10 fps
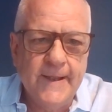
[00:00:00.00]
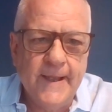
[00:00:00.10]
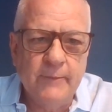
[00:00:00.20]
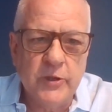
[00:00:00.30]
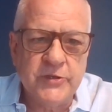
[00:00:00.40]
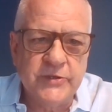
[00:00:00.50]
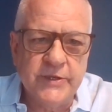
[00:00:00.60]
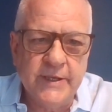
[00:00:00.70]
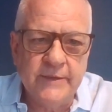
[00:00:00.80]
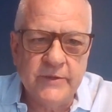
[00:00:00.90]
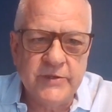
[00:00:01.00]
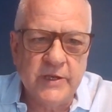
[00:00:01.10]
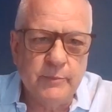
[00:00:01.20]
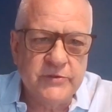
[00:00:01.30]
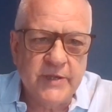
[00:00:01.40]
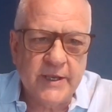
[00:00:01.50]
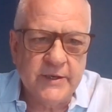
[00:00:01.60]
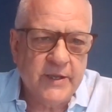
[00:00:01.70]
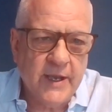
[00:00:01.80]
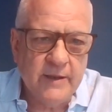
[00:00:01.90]
and we're seeing the sediments that
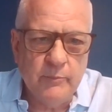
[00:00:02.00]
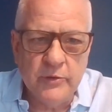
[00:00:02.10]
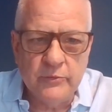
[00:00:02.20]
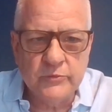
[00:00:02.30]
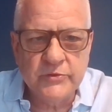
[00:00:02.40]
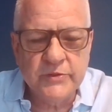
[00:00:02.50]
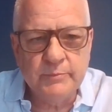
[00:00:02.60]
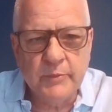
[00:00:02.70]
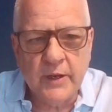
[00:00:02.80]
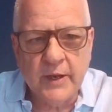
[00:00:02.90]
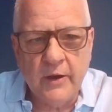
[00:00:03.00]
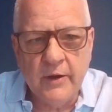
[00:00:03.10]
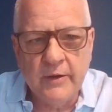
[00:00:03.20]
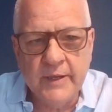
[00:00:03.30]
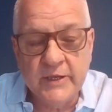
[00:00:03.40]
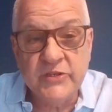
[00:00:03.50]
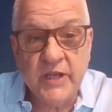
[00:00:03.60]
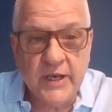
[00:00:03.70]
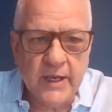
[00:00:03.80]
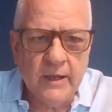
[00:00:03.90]
contain the minerals at McLaren
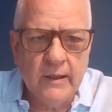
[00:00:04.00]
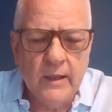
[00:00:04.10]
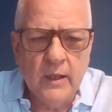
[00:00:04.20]
extending